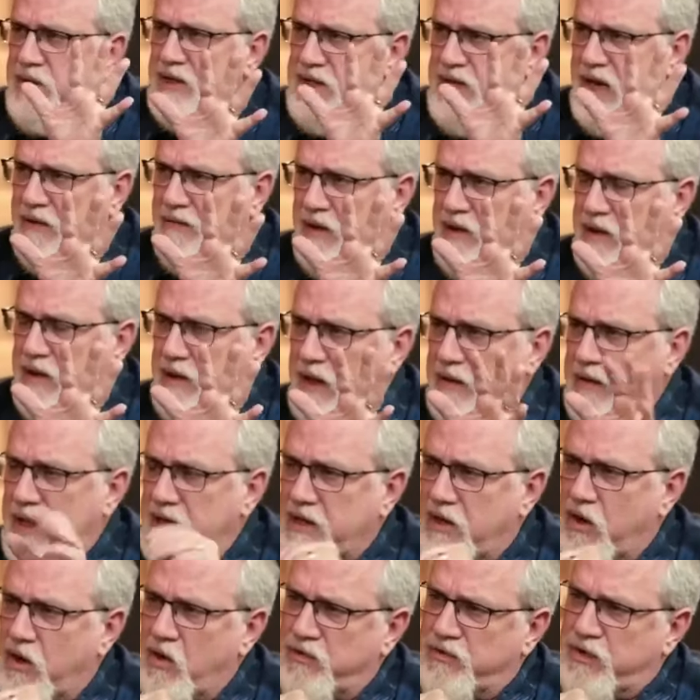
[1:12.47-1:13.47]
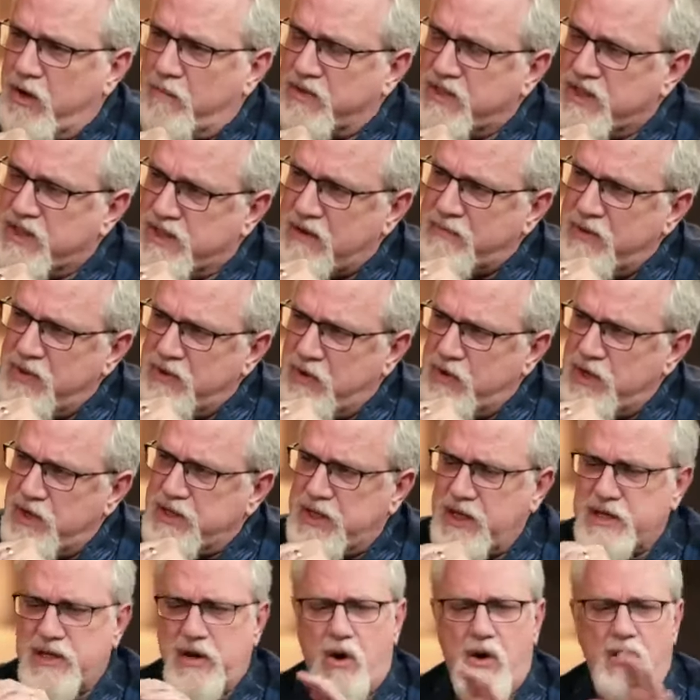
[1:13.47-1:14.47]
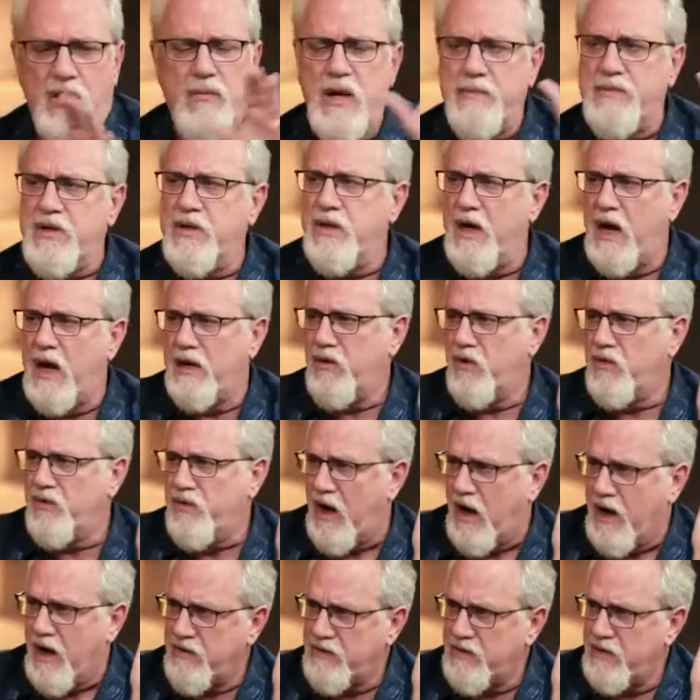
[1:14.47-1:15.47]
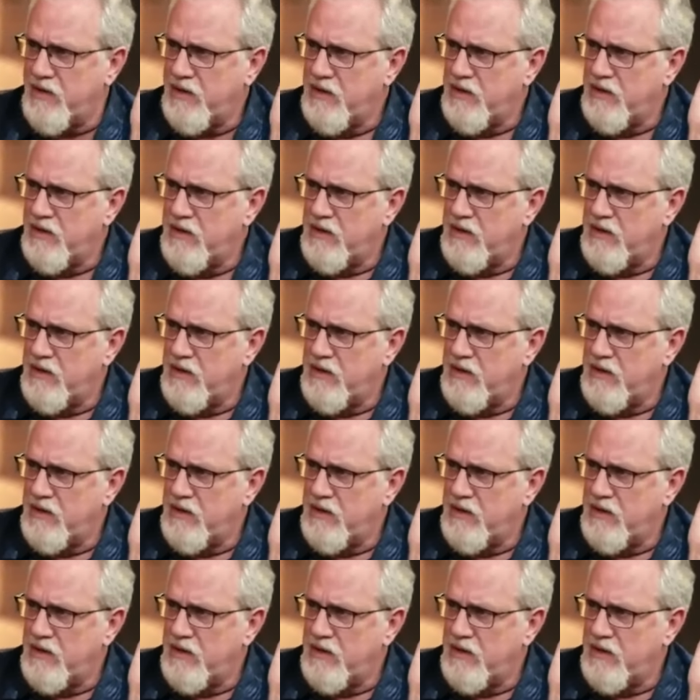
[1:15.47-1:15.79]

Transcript: These are the seven. All right, go from 736 all the way up to 905.